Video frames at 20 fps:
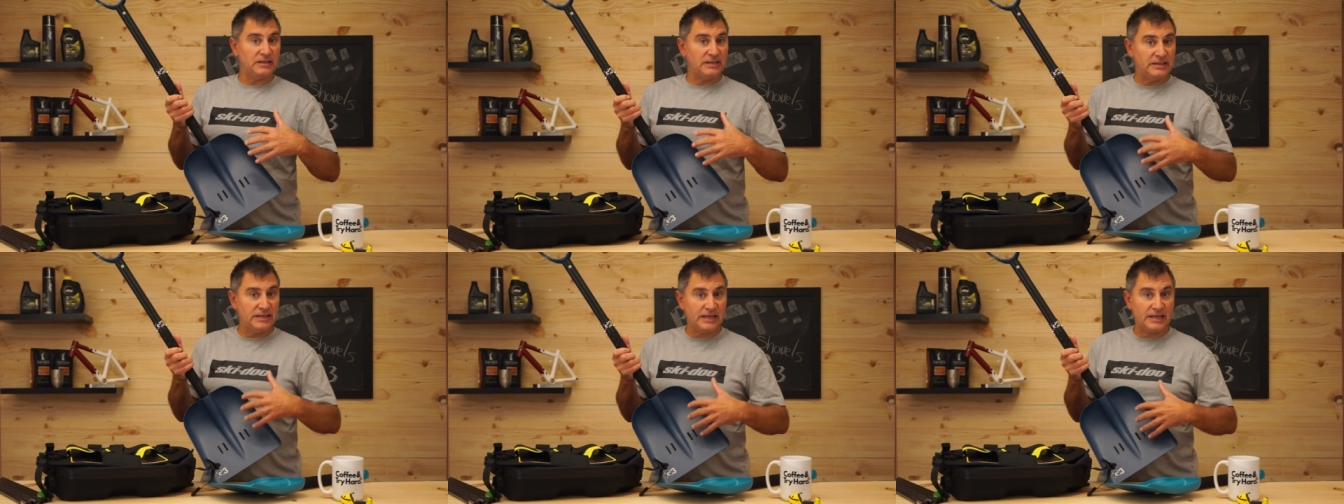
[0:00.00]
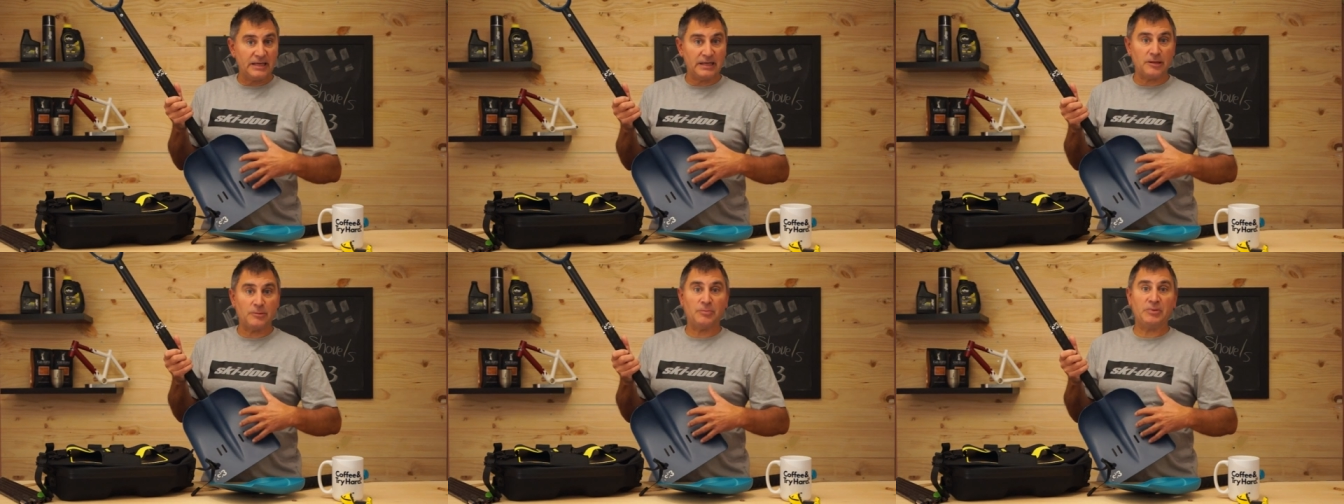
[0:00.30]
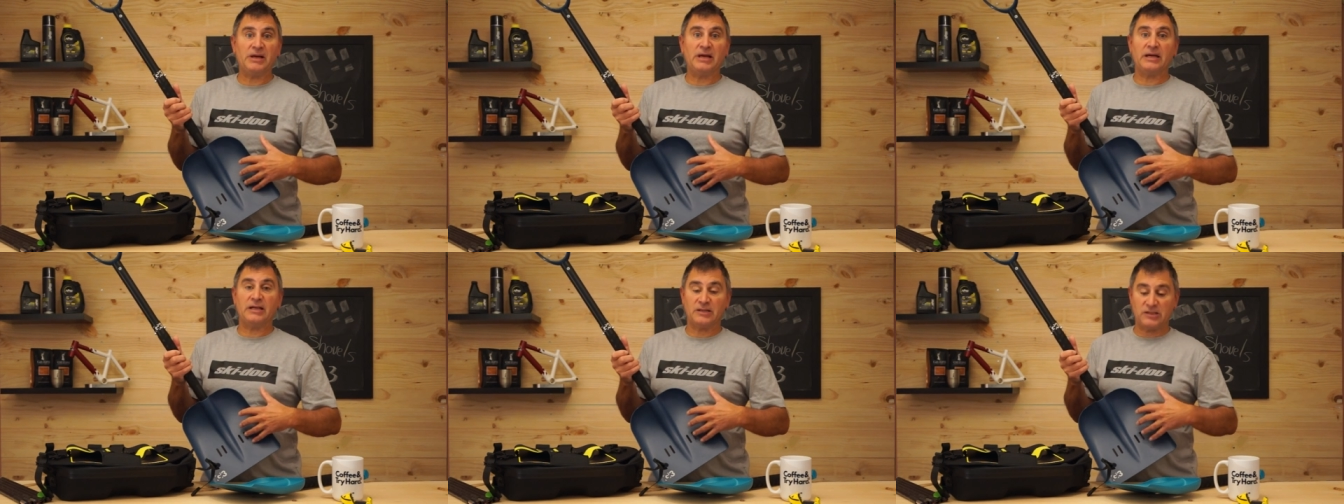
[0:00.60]
digging
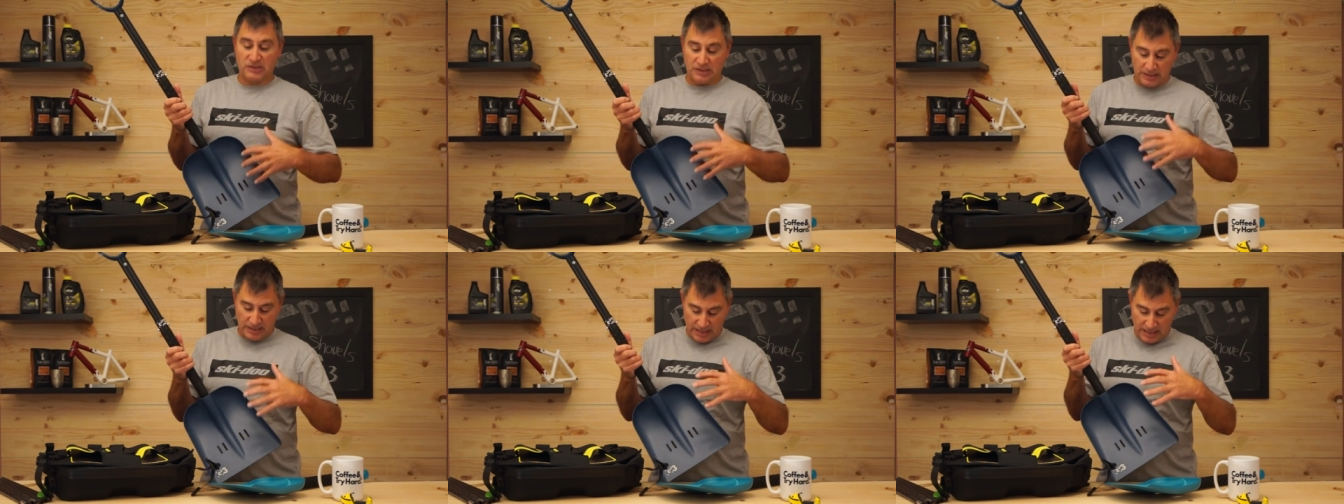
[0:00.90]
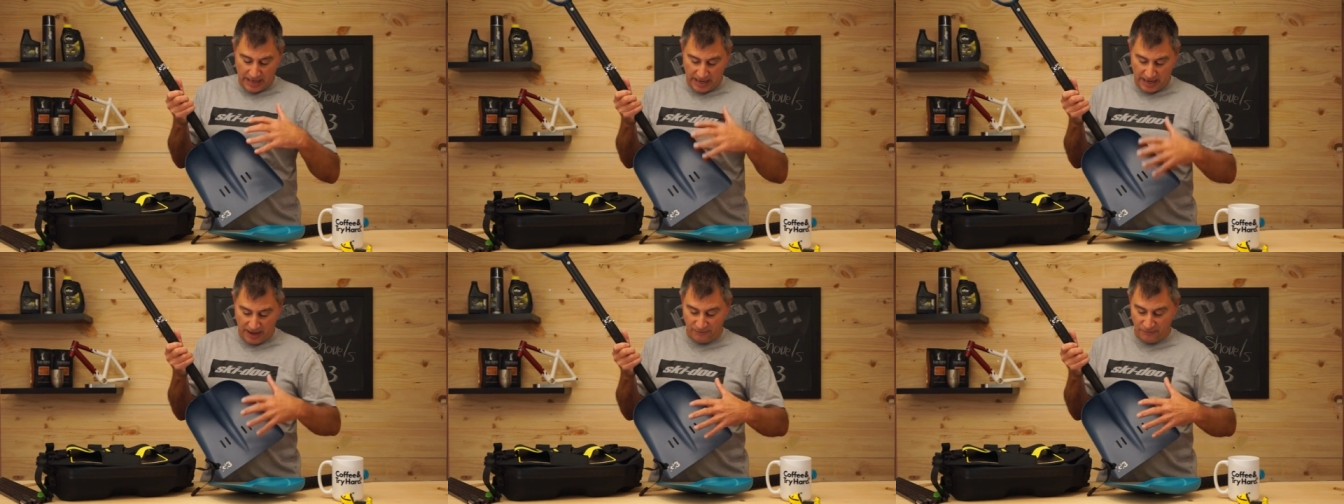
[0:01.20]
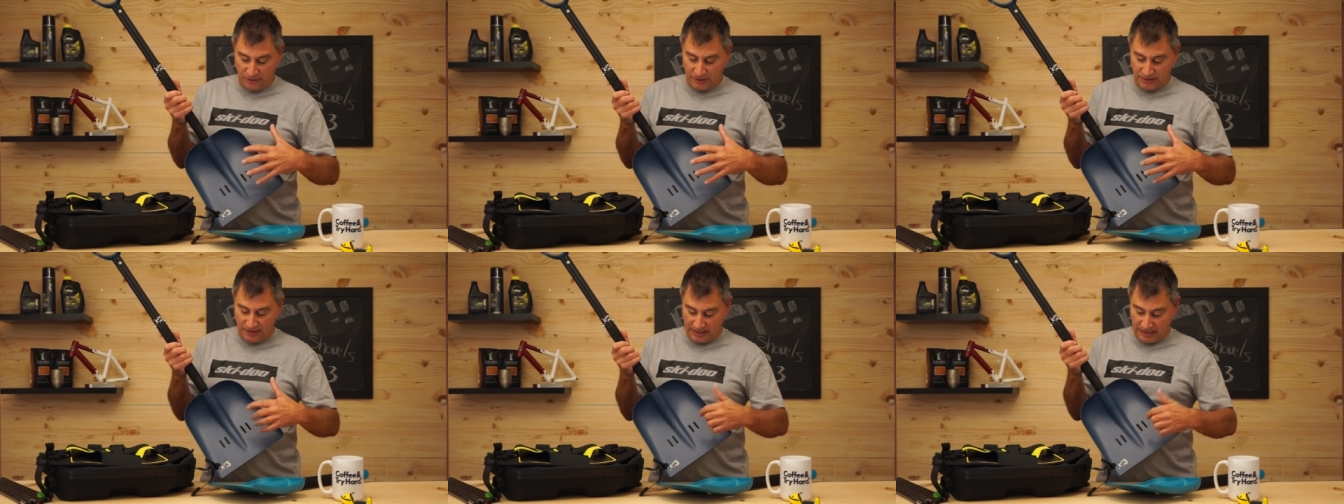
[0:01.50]
pits,
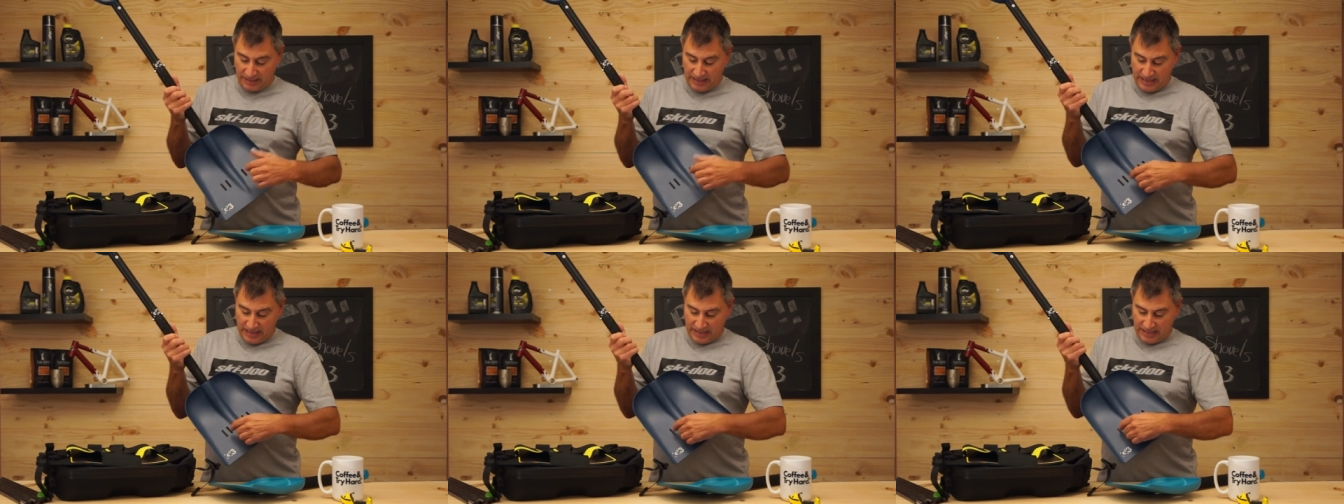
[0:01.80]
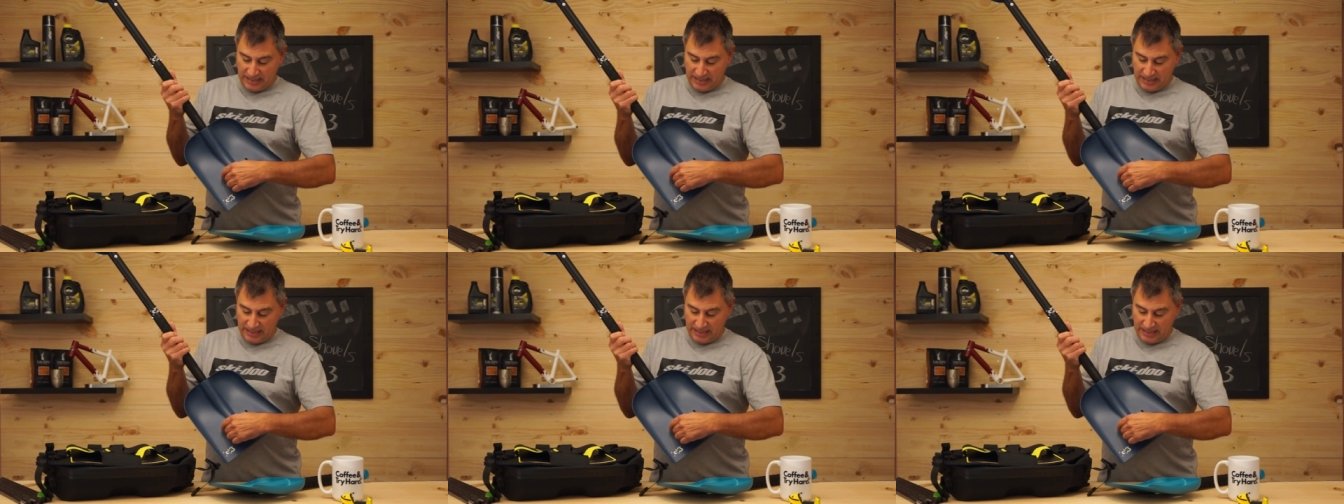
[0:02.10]
everything.